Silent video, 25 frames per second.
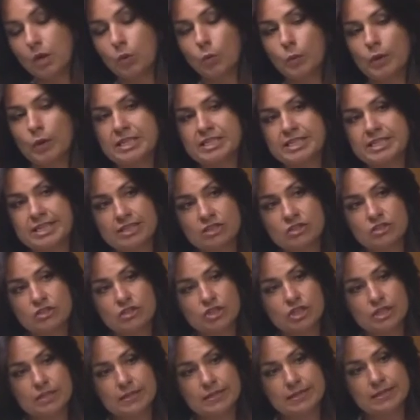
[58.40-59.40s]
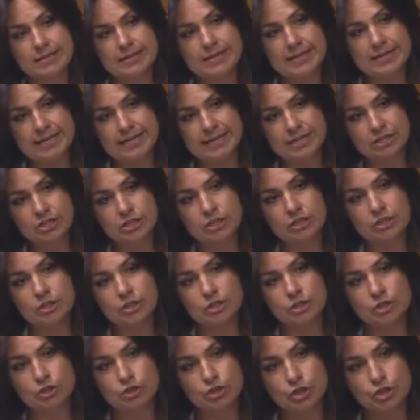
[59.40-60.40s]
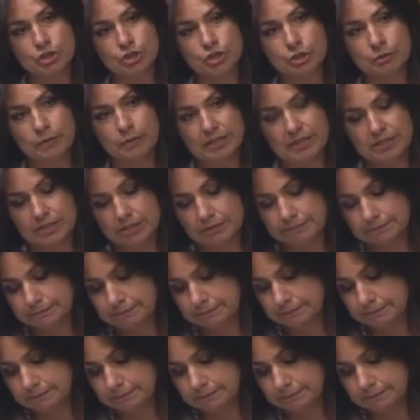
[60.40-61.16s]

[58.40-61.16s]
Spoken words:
We didn't need to do it.